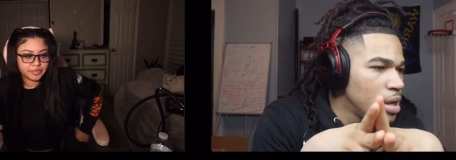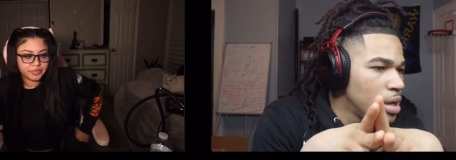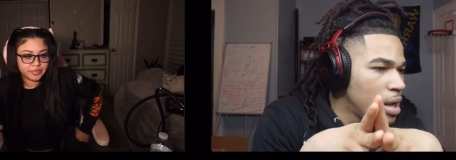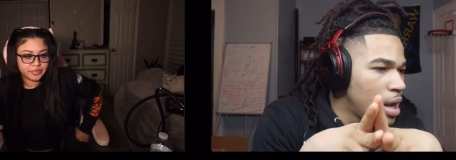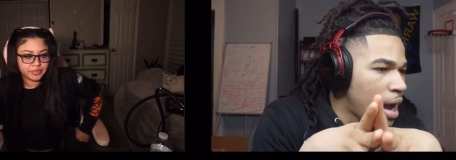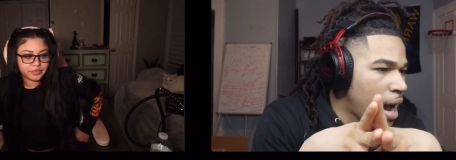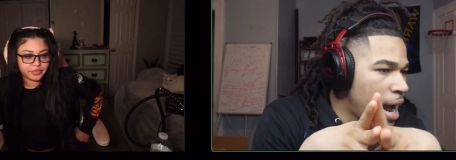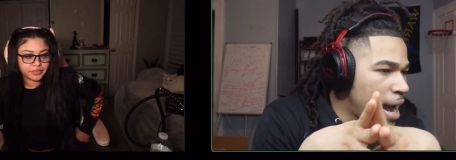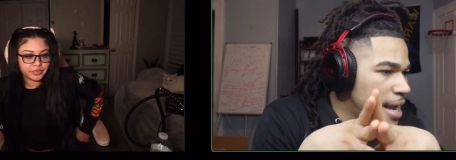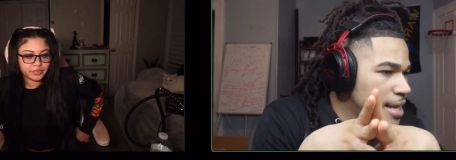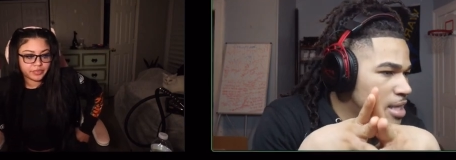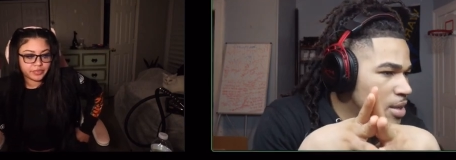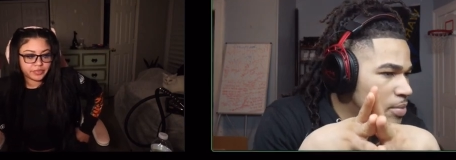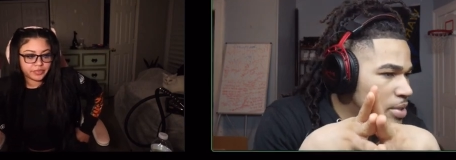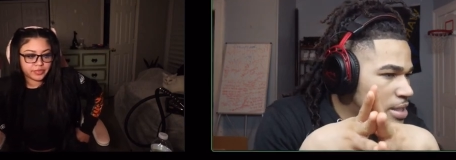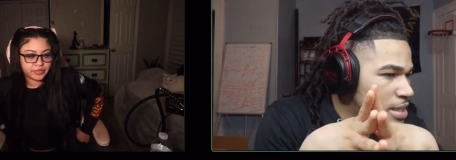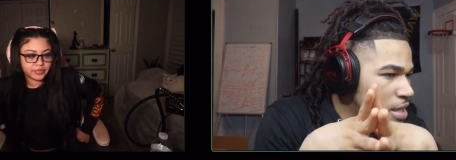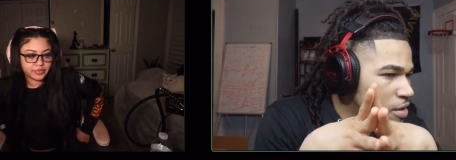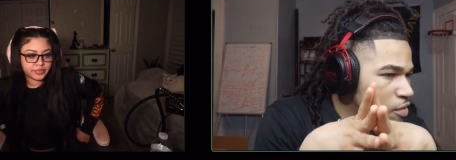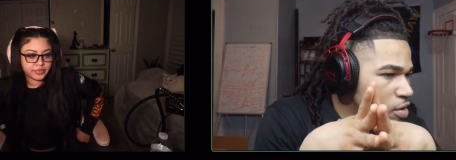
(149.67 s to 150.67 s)
Speaker 1: I hate the
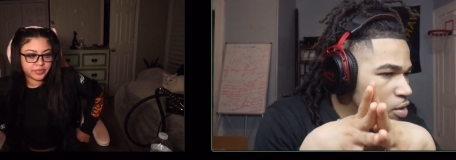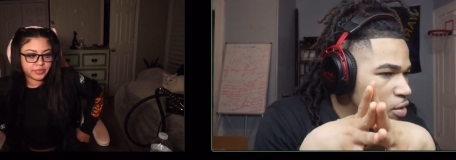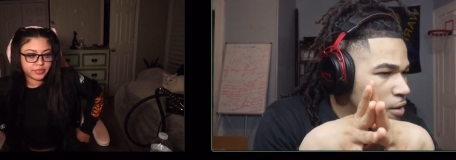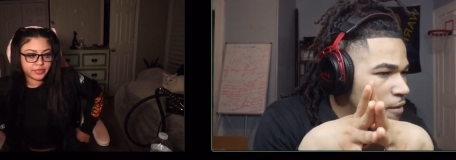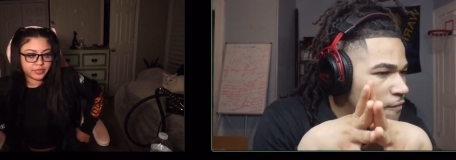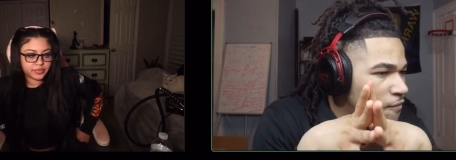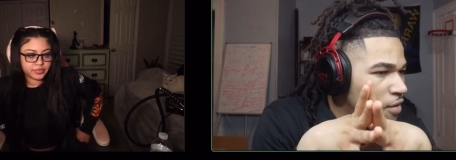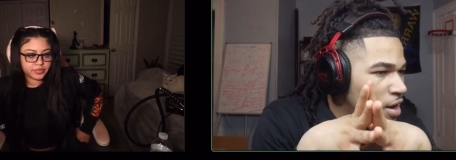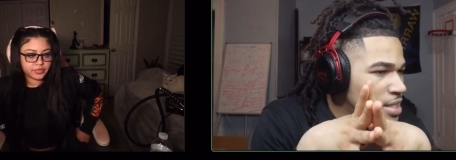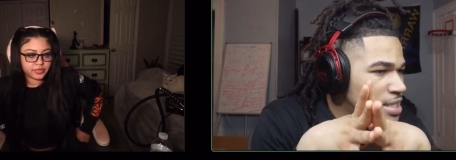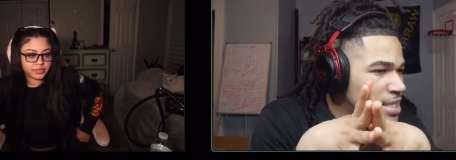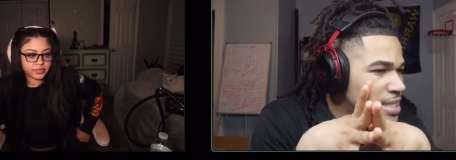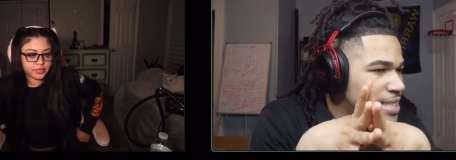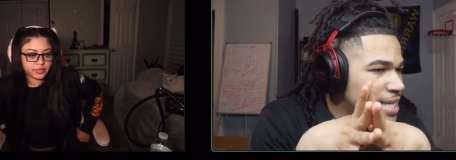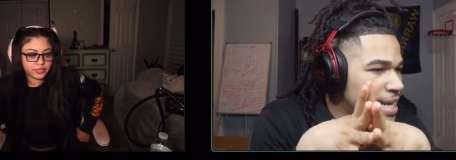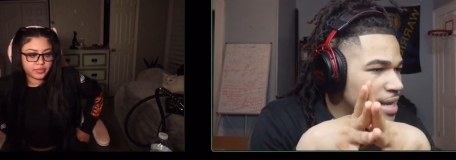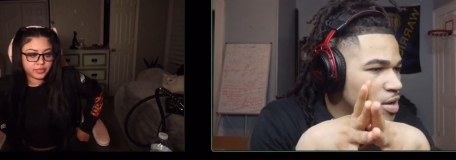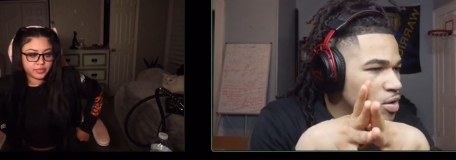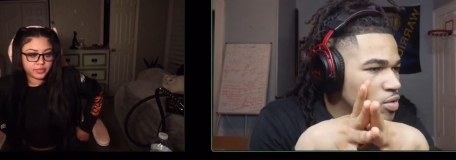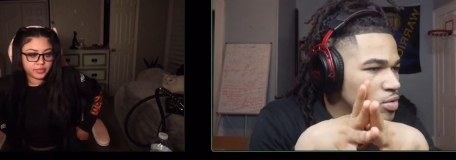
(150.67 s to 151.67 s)
material and fudge and
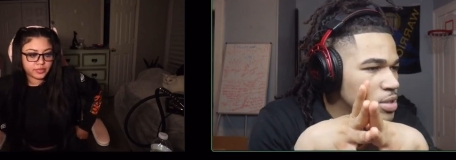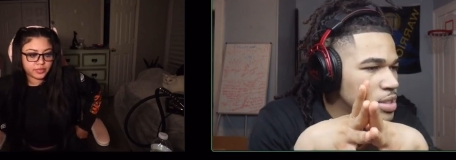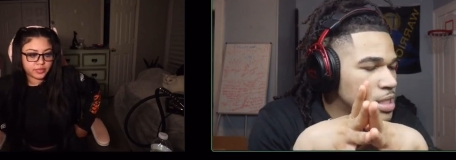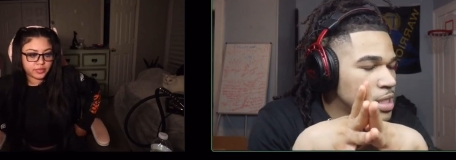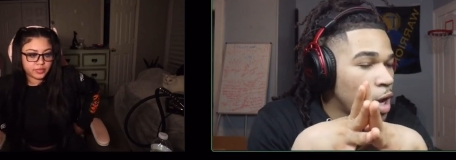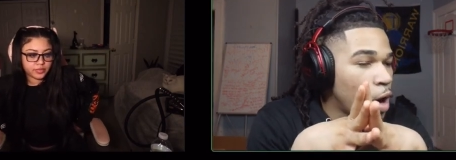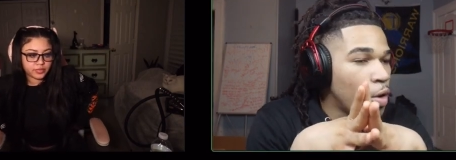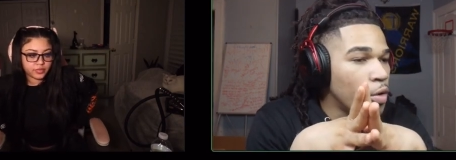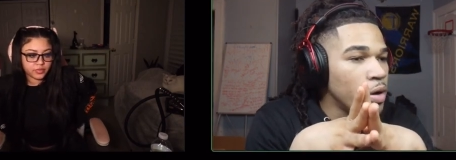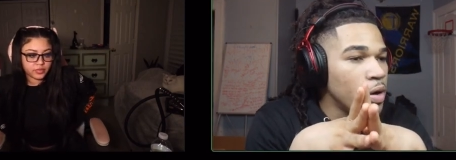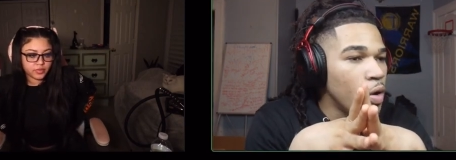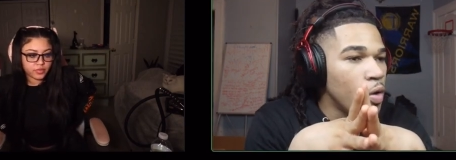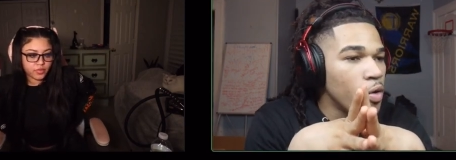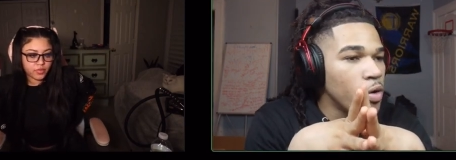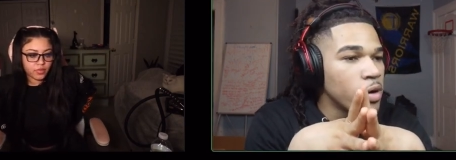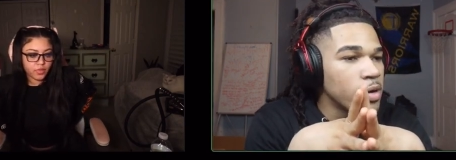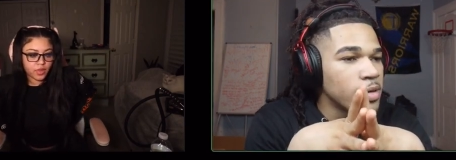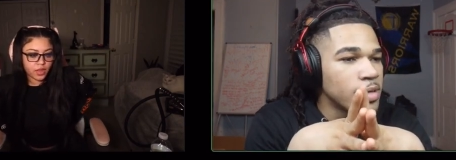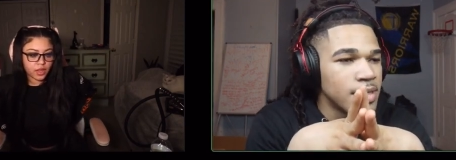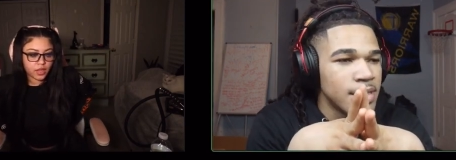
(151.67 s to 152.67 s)
tickles. Yo,
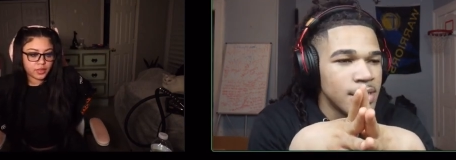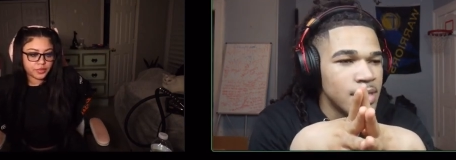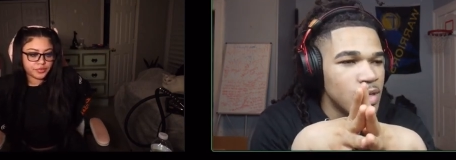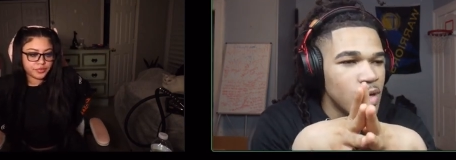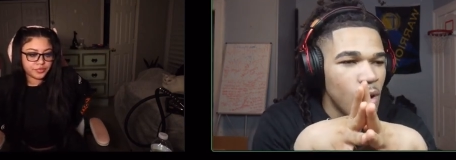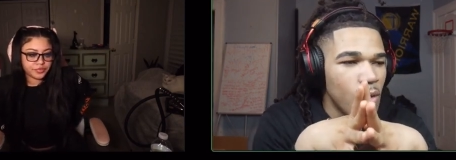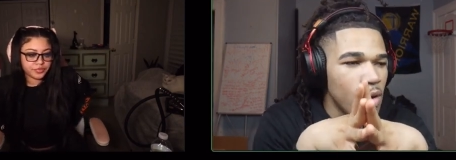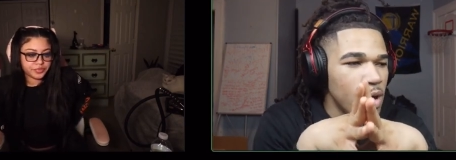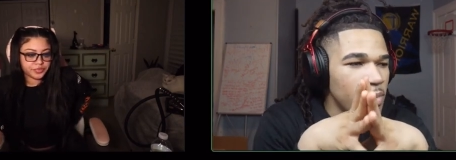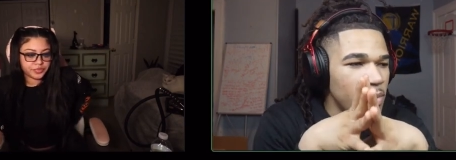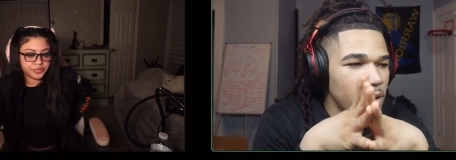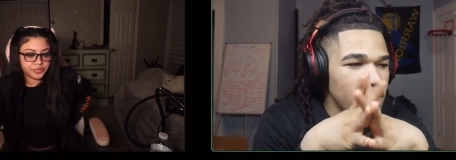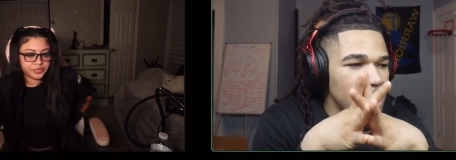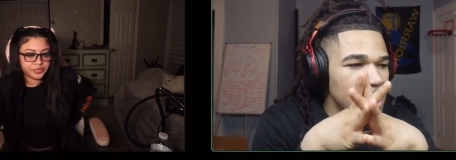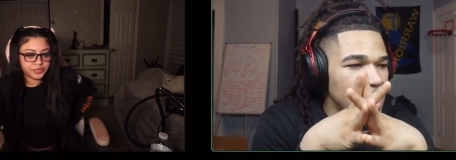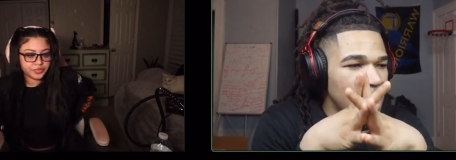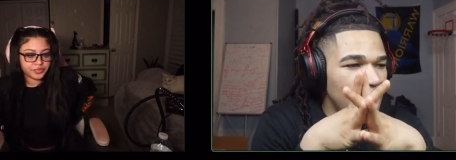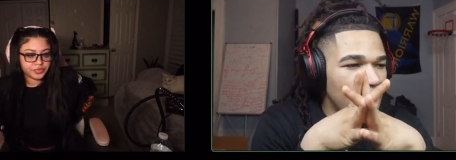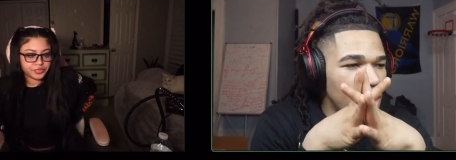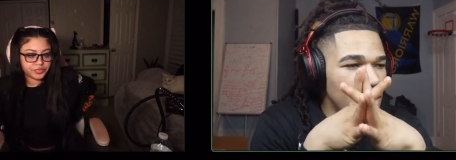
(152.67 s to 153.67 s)
Nor. You know what, bro?
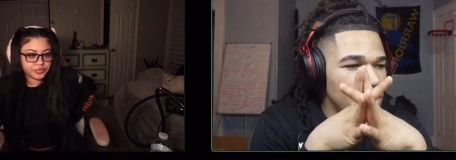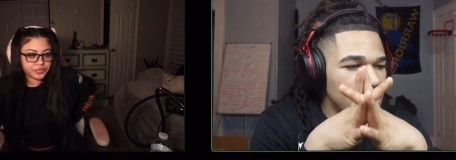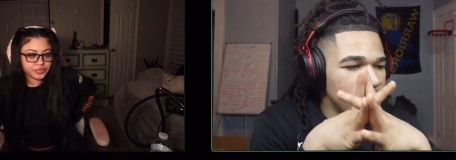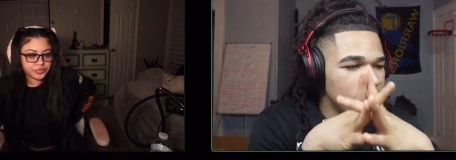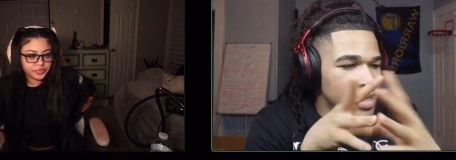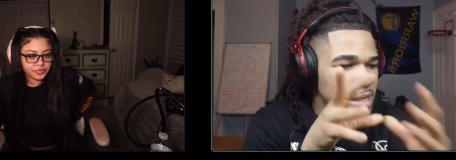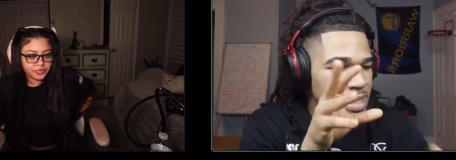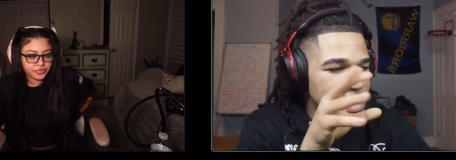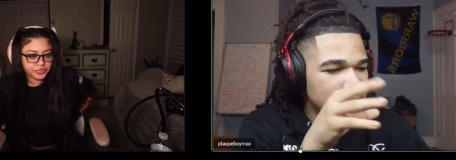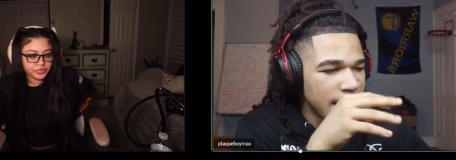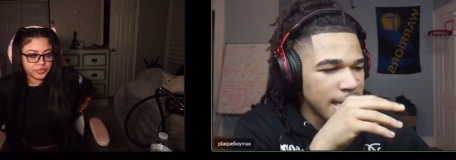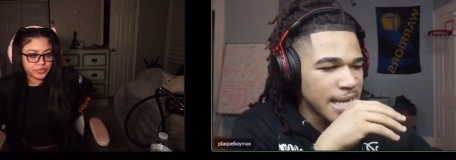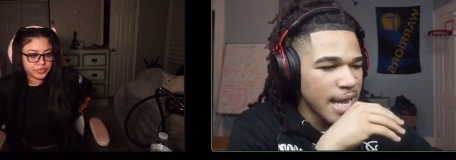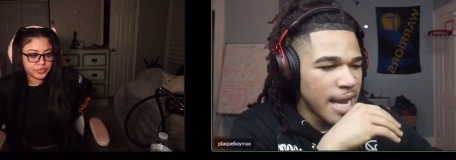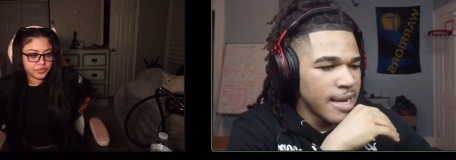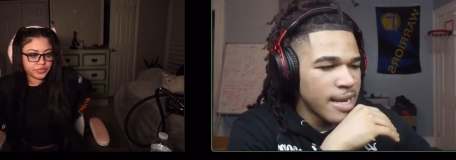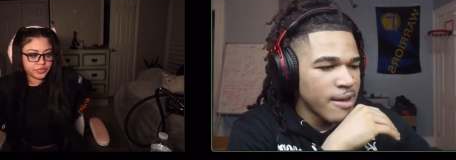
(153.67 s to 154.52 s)
Yo, take that nigga